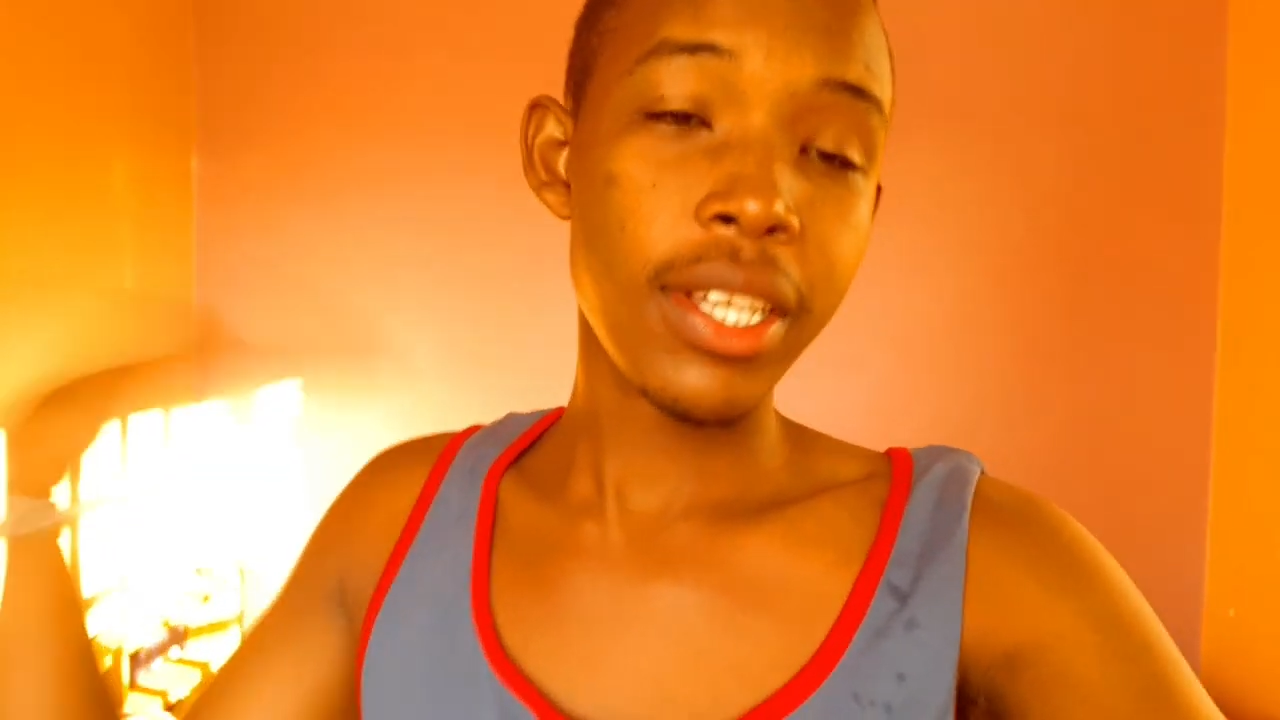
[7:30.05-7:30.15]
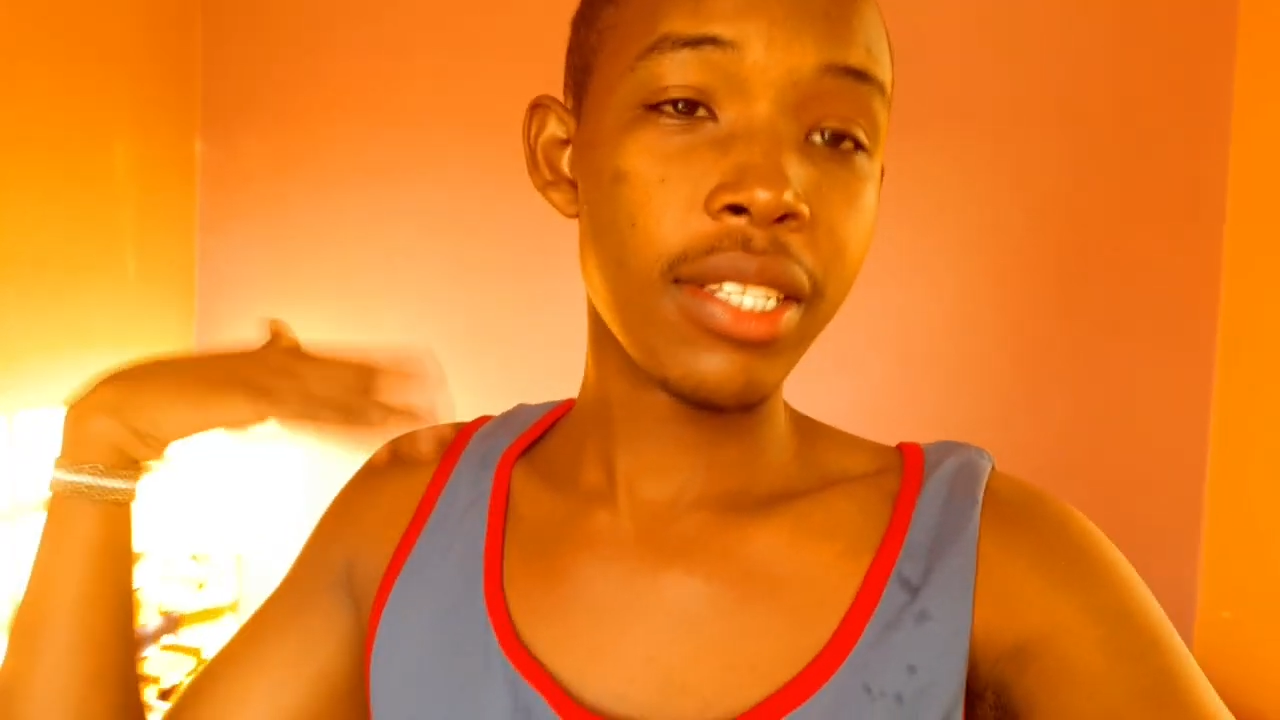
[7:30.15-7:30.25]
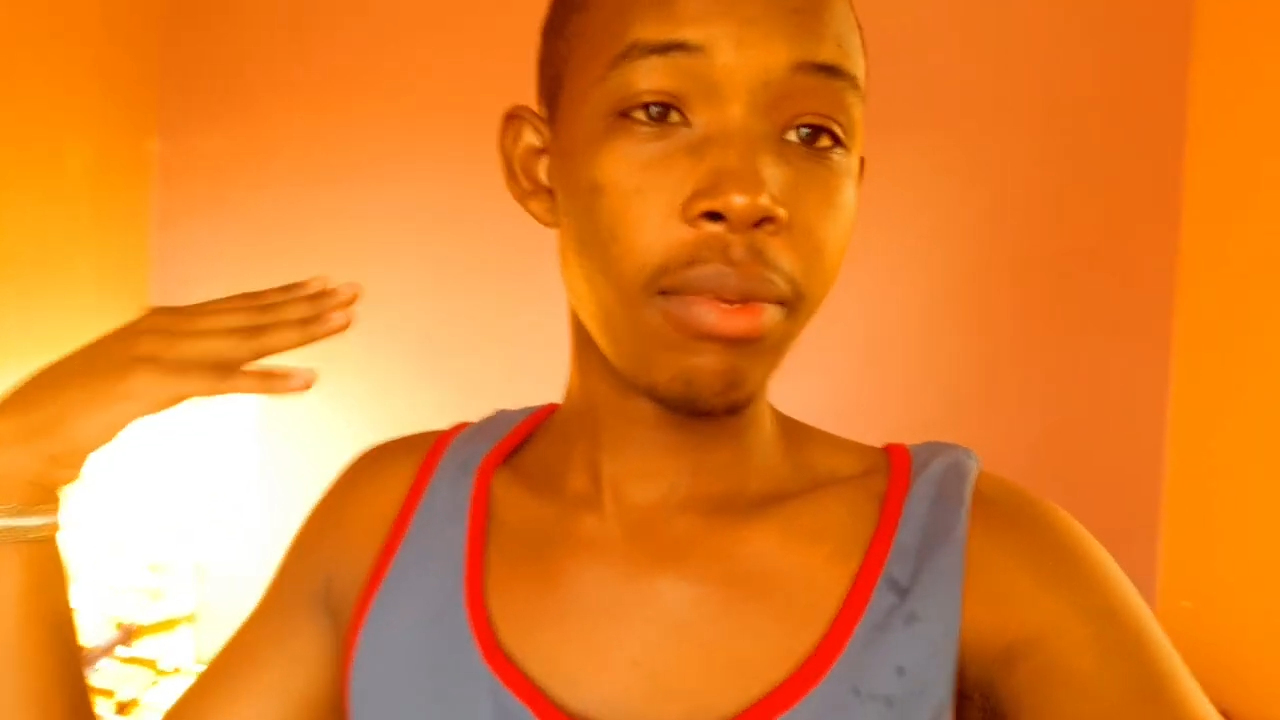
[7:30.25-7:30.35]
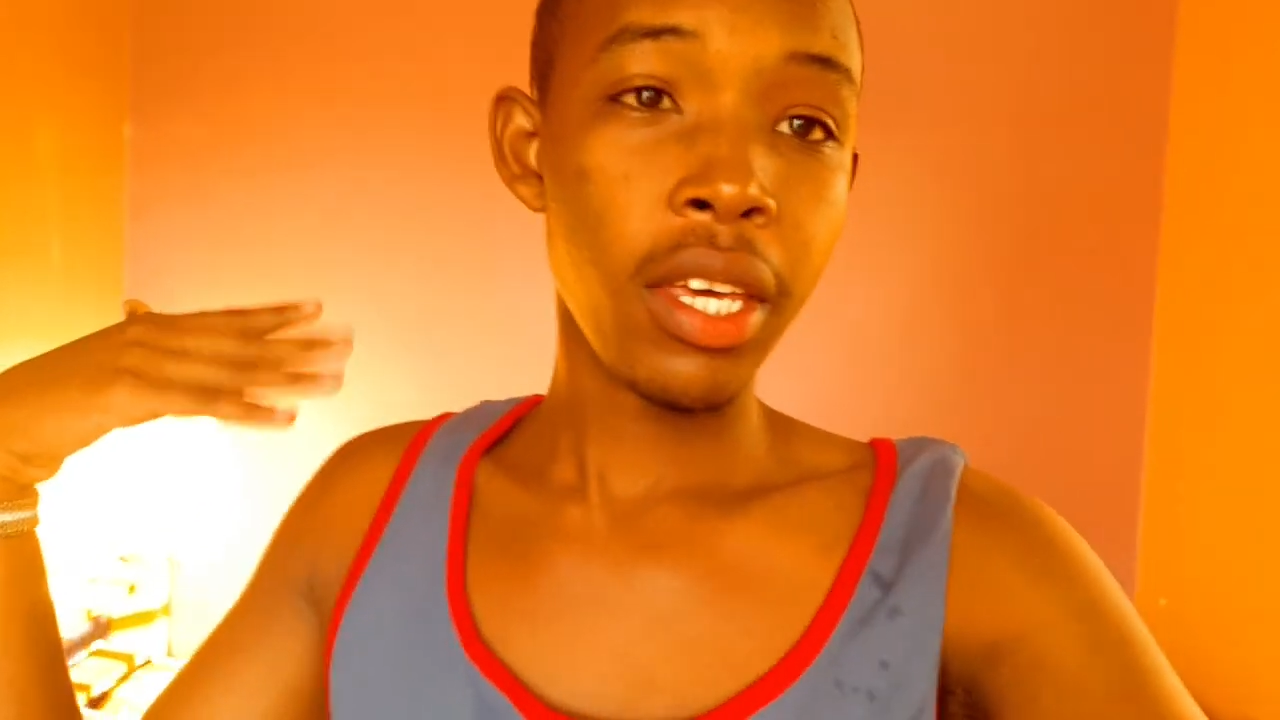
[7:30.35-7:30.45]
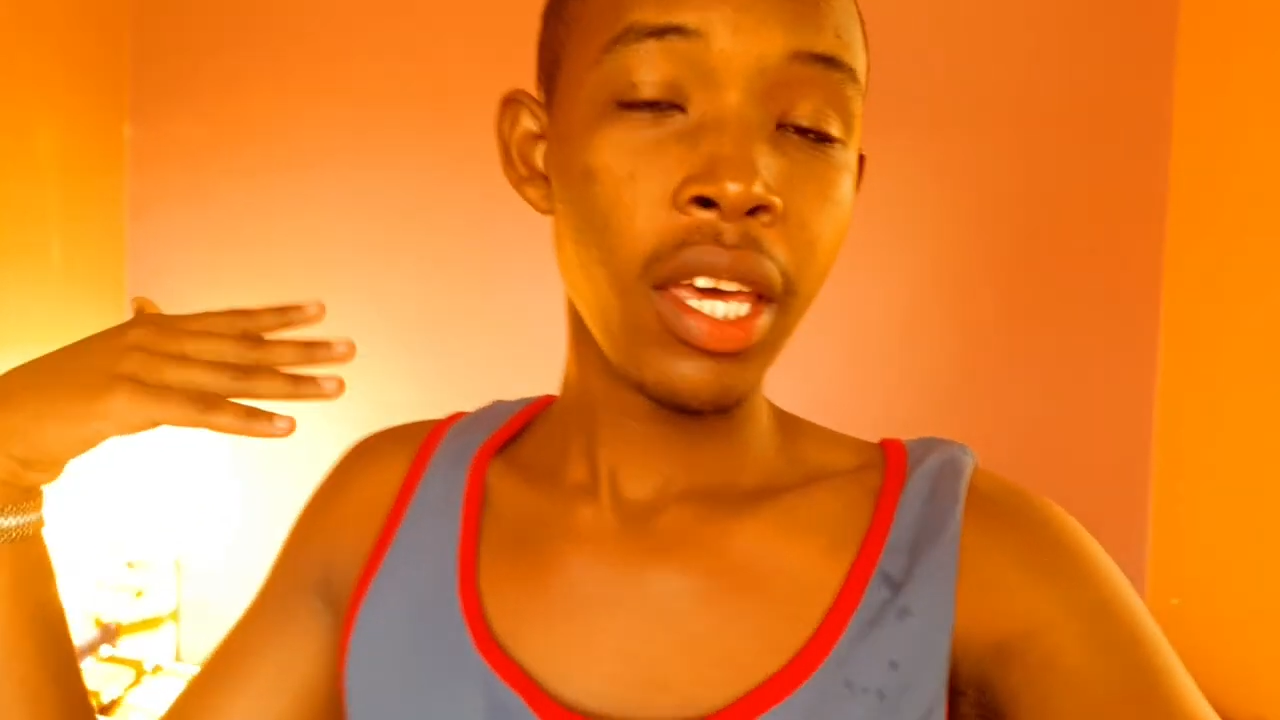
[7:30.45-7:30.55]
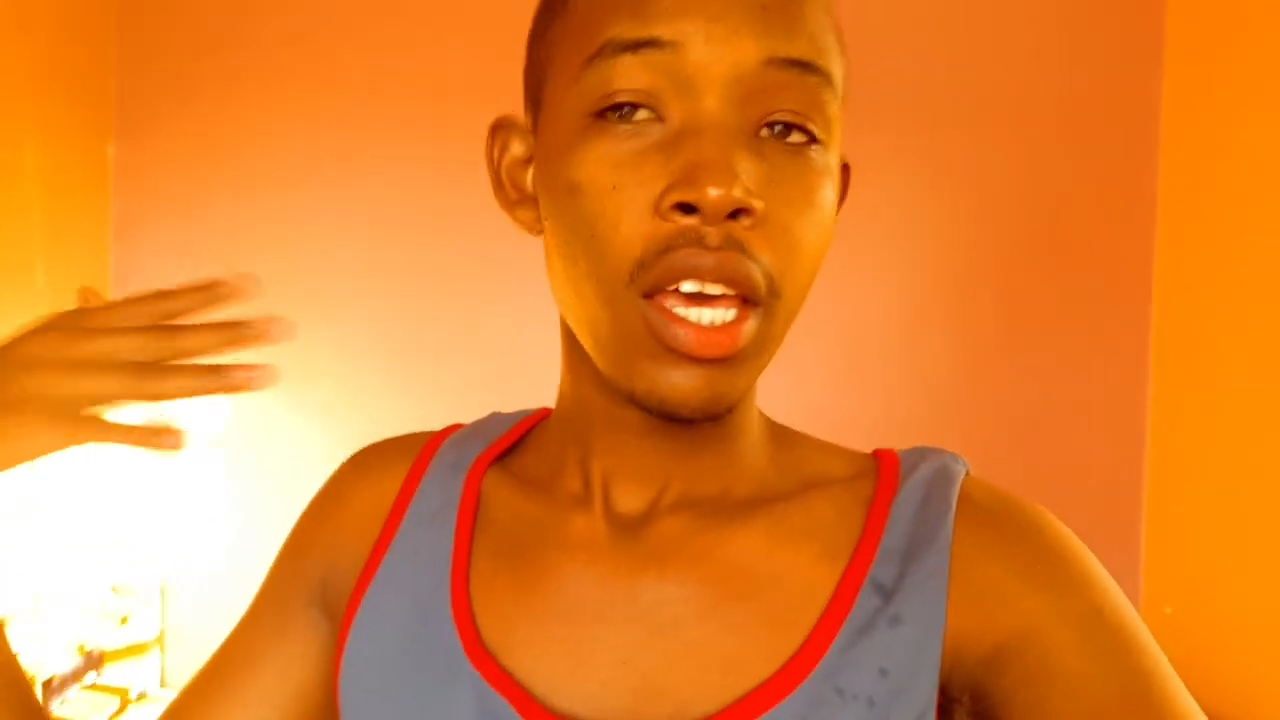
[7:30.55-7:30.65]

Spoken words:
today is me.